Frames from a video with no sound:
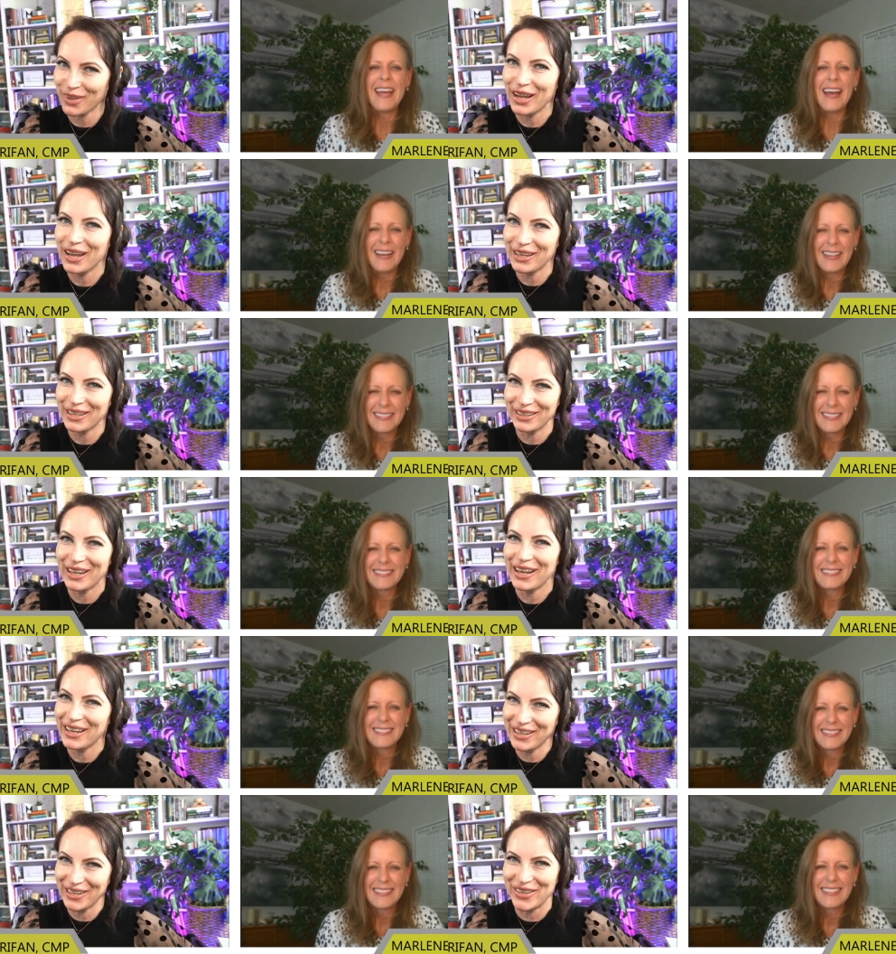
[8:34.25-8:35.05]
Speaker 1: Like,
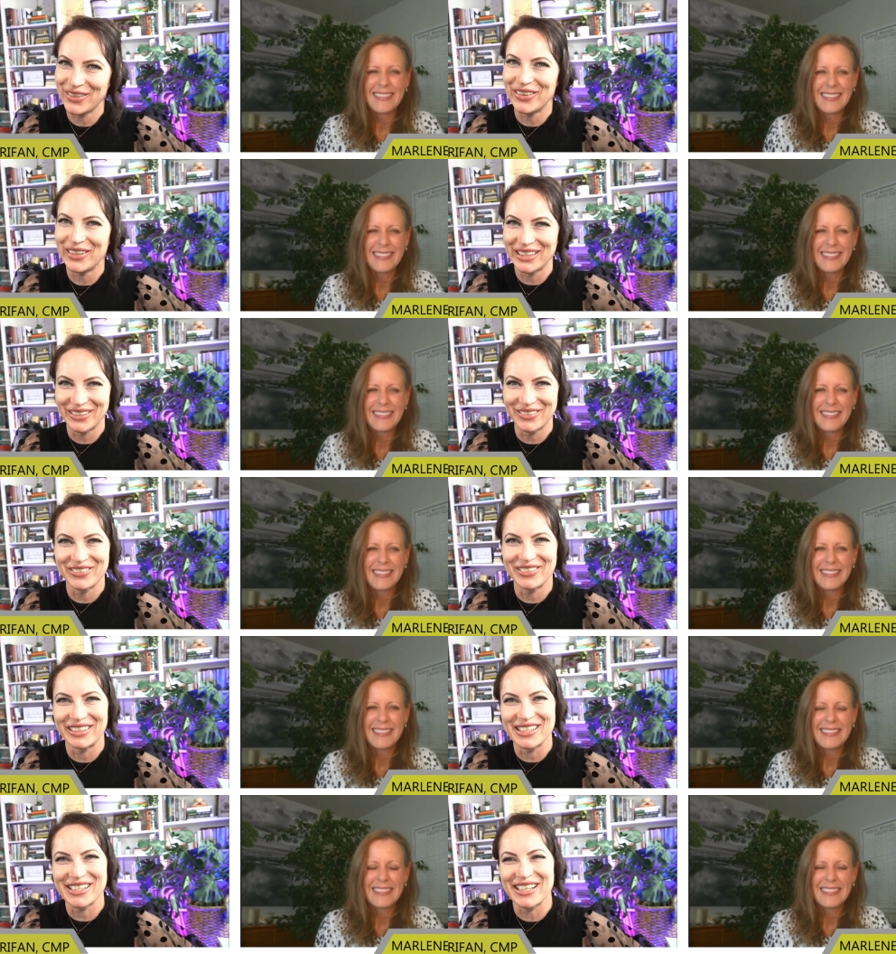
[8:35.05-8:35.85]
you know what that
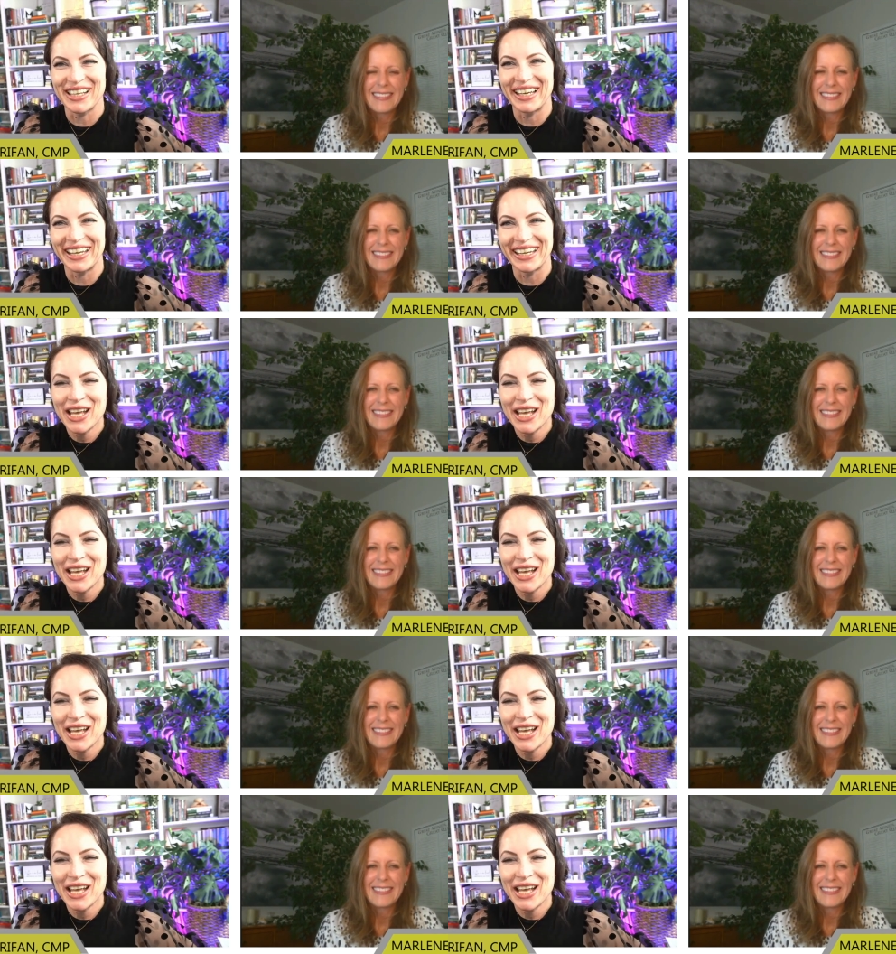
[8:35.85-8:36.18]
feels like.